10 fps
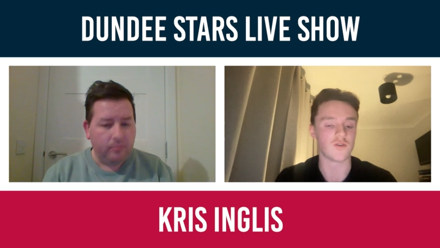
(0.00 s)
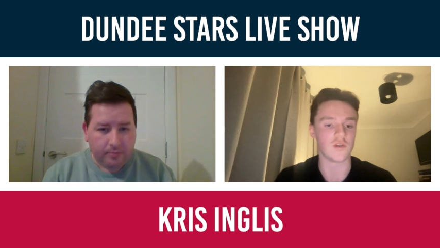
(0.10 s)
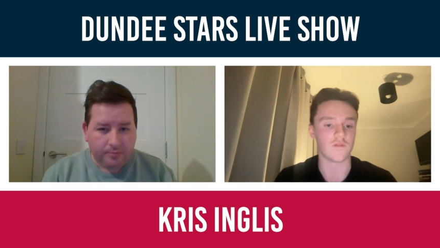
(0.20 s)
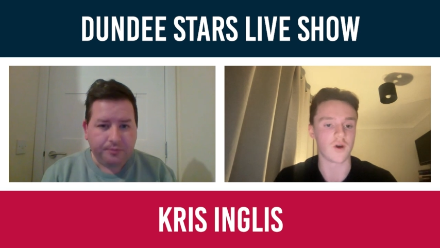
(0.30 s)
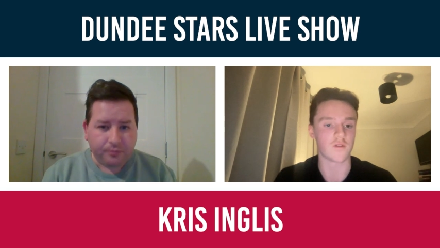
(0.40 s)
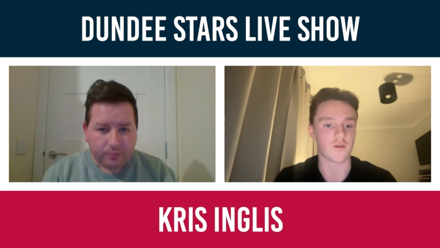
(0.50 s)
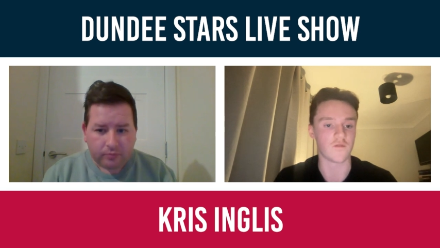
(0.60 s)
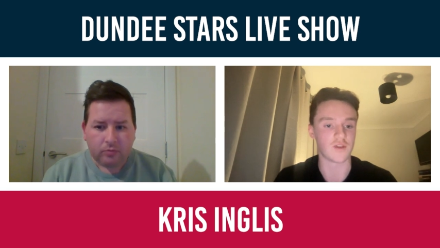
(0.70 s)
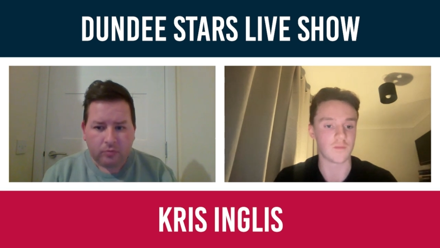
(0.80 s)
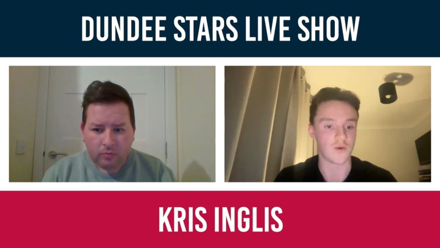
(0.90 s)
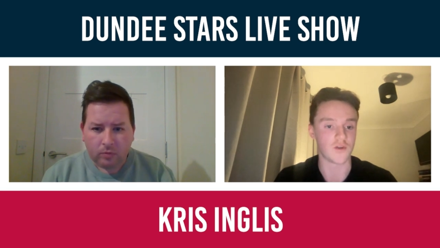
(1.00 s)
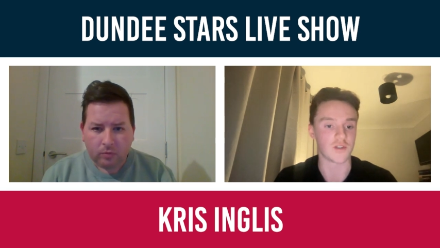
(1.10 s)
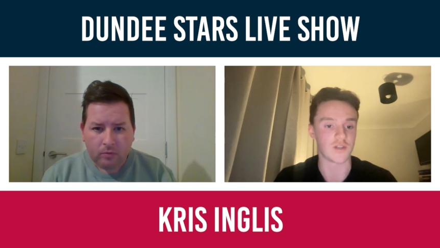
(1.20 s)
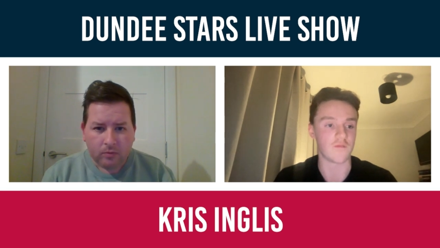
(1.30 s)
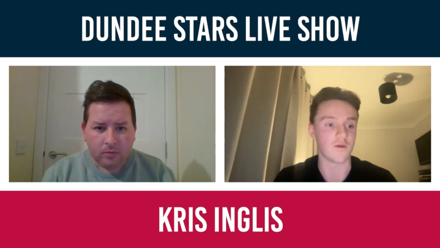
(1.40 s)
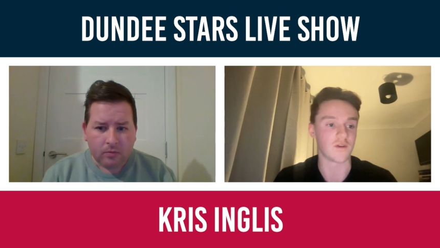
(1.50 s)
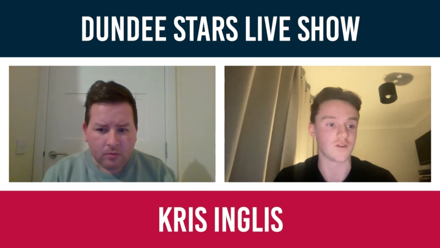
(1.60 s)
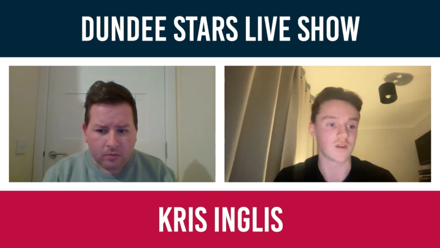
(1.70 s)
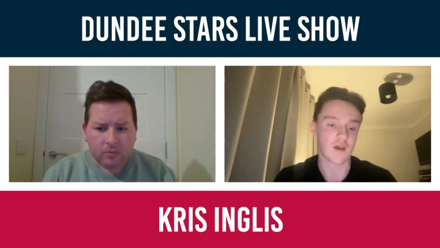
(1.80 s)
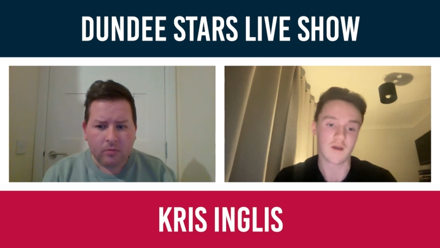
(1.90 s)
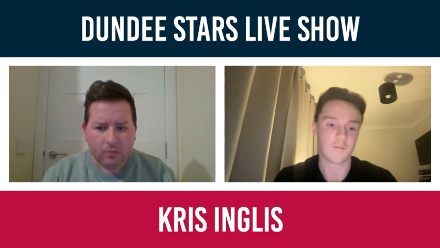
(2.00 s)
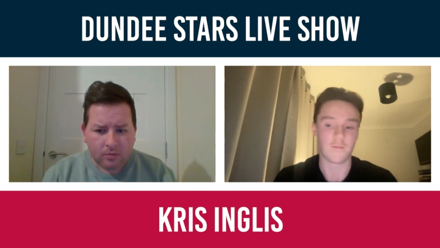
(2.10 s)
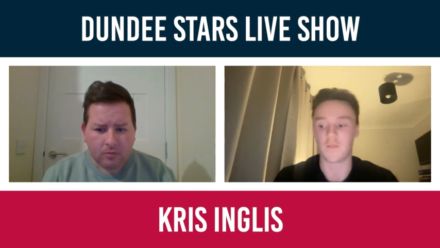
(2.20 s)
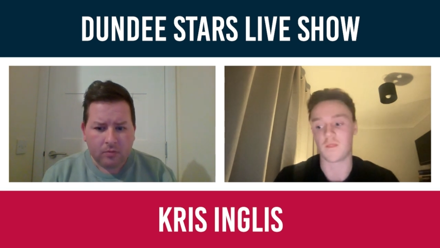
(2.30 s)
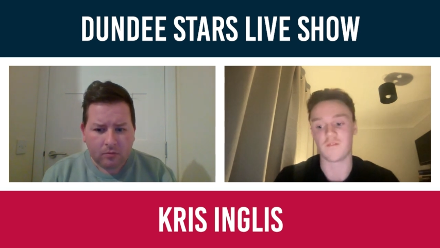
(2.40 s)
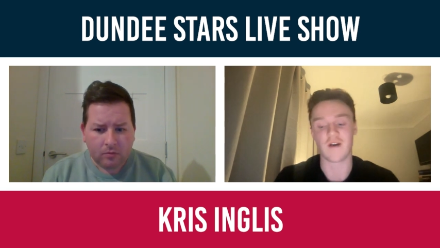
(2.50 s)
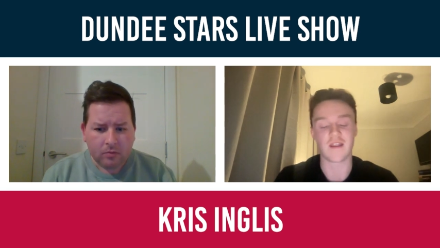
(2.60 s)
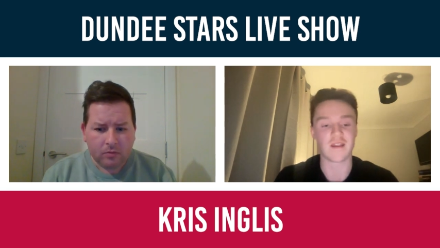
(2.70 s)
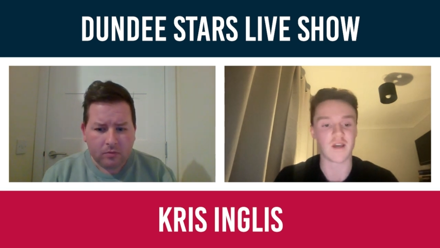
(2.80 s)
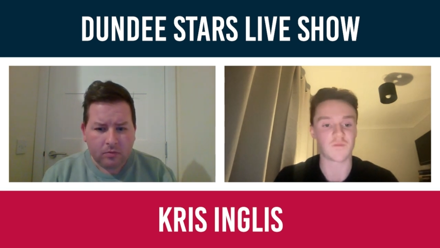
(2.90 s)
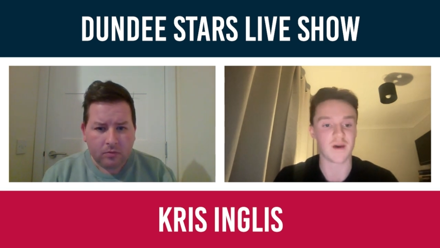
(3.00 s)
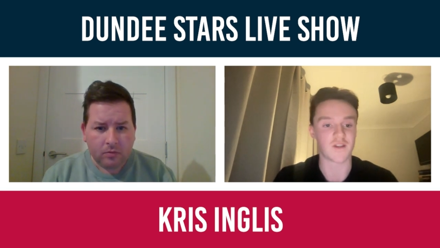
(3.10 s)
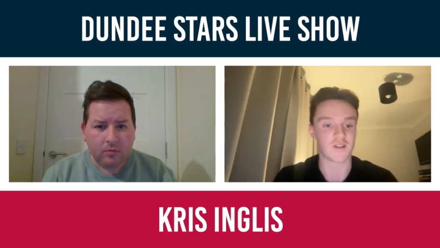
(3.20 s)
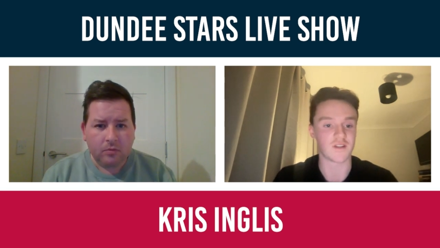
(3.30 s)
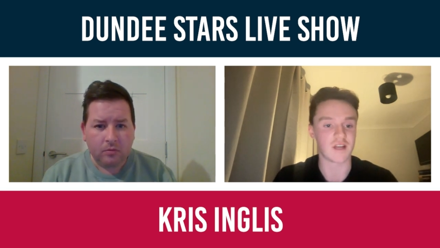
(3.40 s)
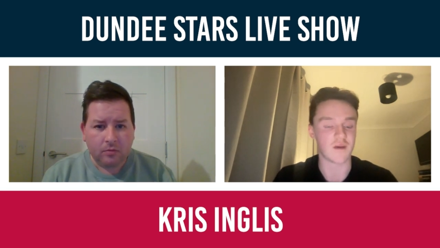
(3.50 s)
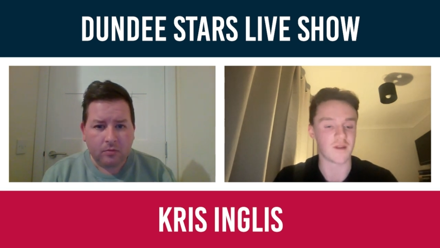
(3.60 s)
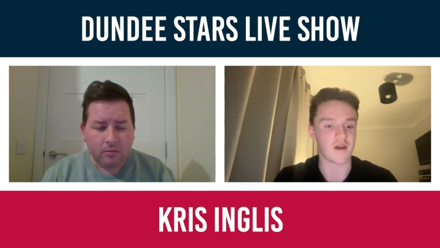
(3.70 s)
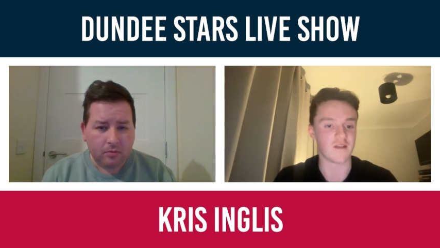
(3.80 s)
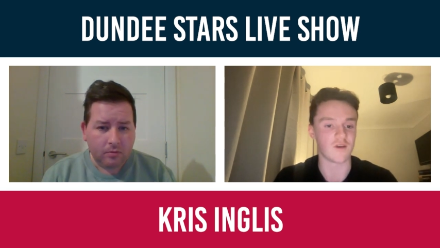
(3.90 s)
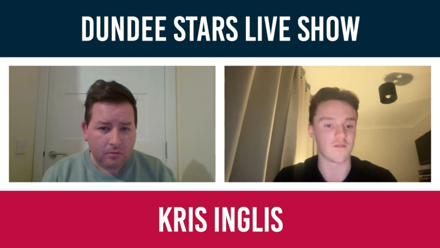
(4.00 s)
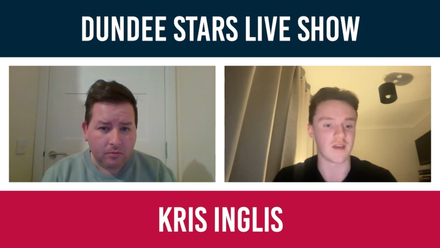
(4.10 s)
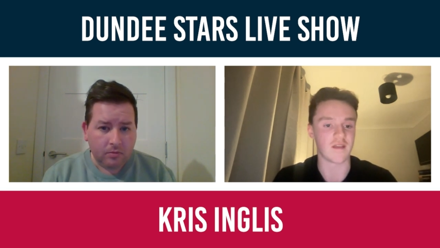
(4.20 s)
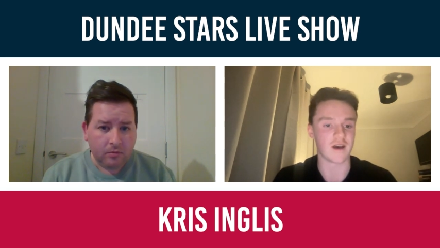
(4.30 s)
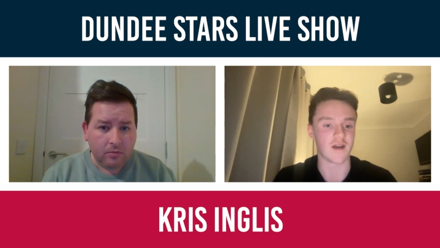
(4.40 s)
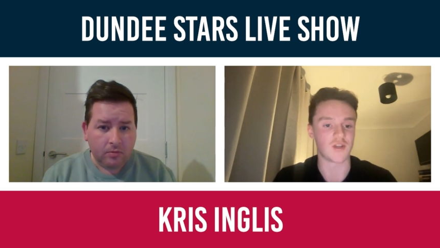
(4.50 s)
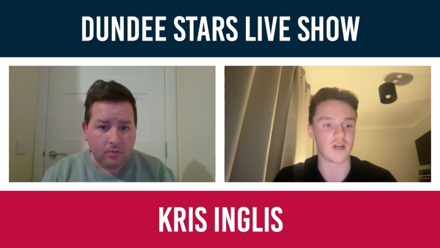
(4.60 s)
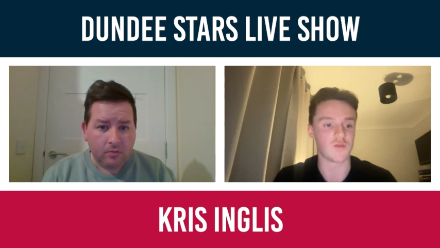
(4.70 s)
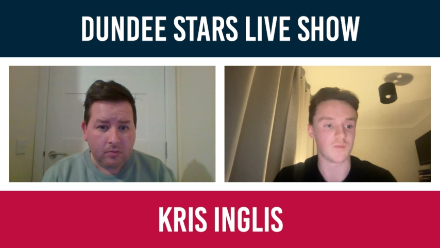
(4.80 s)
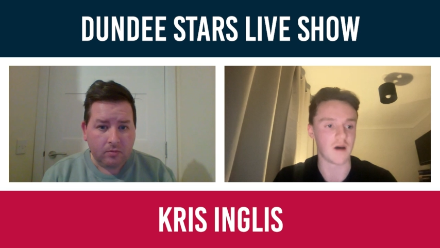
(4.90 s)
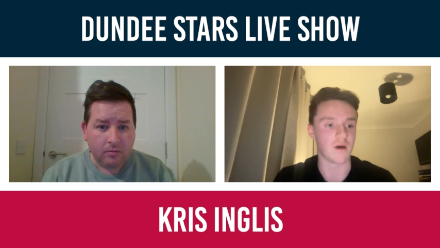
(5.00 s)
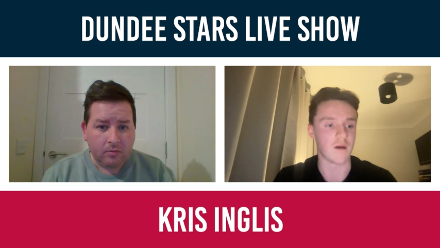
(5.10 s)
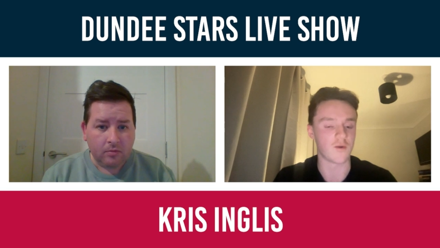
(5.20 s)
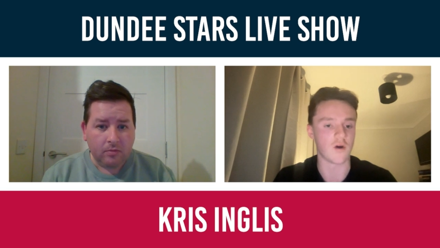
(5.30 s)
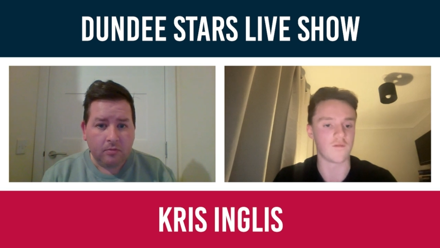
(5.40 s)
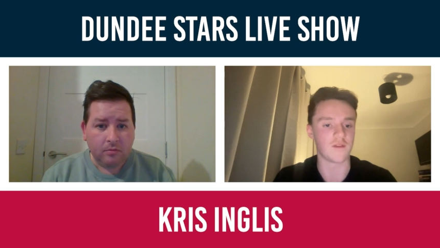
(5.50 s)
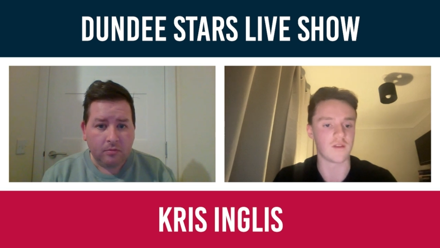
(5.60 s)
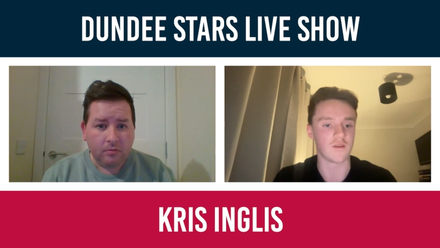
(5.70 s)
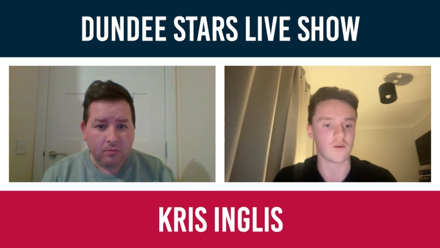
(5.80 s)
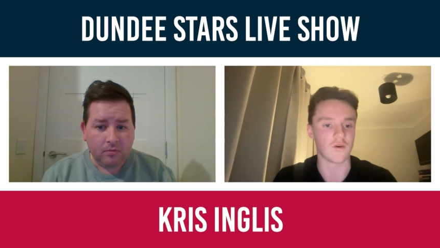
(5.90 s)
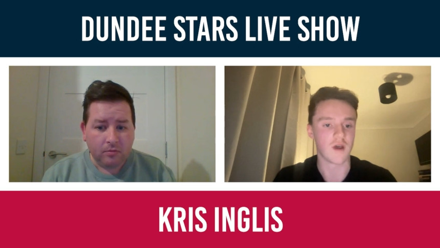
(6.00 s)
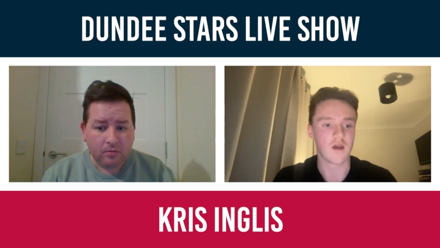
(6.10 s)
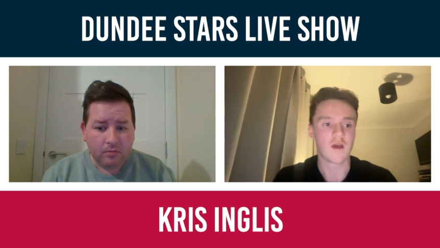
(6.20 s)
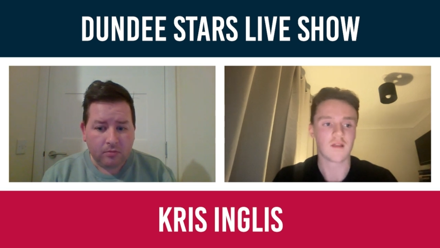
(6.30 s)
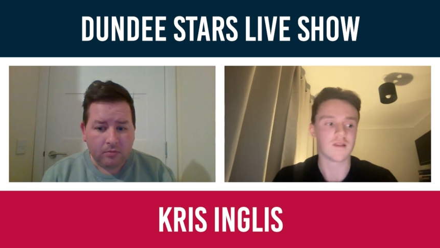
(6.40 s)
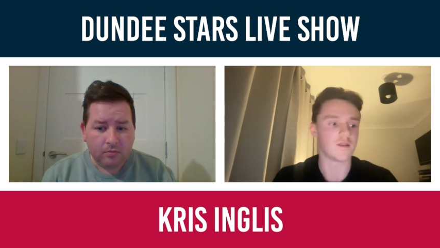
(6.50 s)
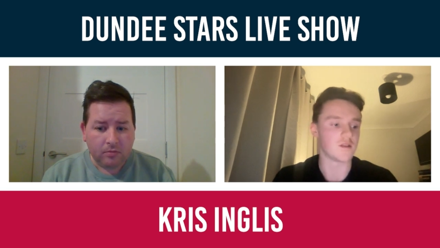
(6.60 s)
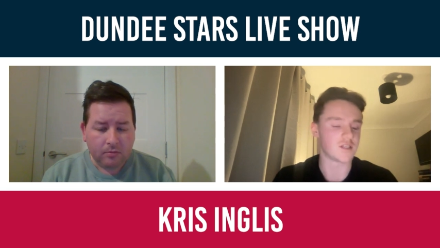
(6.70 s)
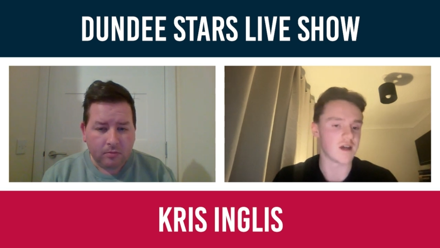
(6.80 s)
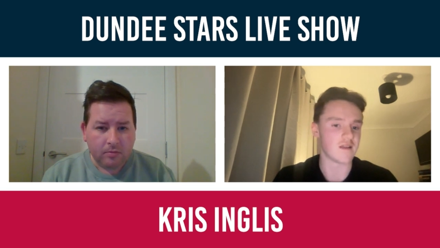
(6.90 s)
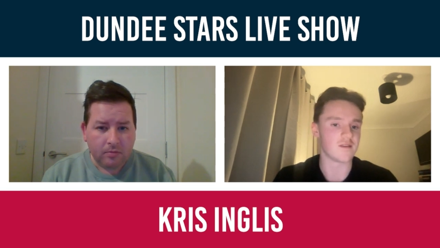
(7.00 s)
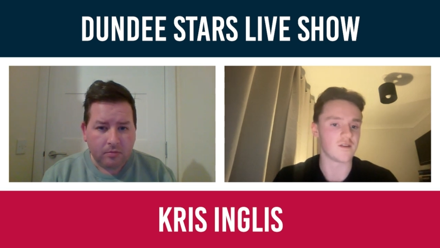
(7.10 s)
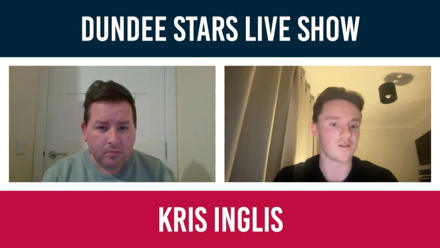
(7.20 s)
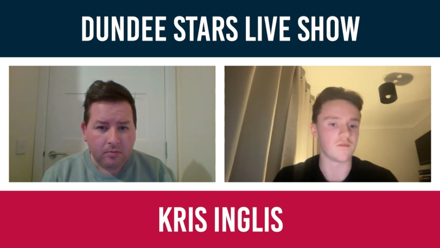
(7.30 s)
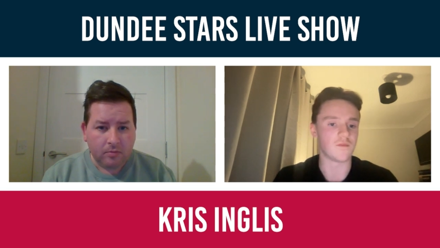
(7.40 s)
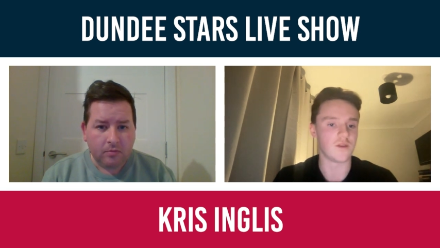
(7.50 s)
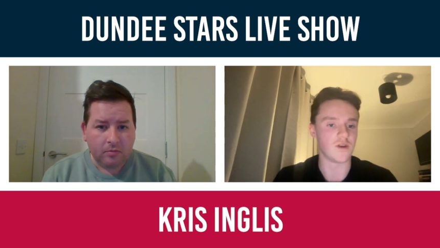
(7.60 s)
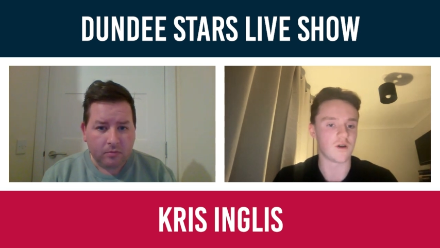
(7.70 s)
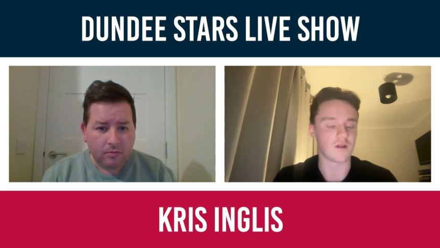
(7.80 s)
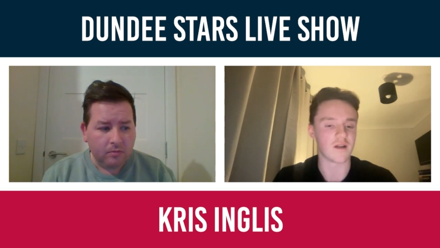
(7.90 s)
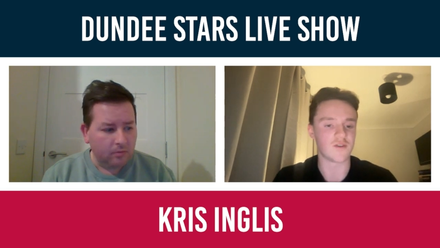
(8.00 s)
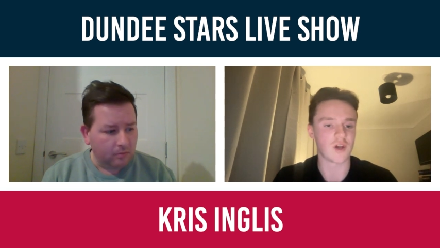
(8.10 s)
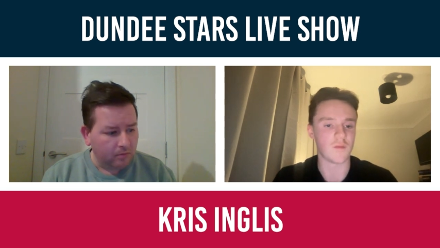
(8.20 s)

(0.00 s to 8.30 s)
Speaker 1: So you've got to obviously push yourself because the very next person to snap your hand off to get that chance. But I, am confident, you know, the, the standard, the, the young lads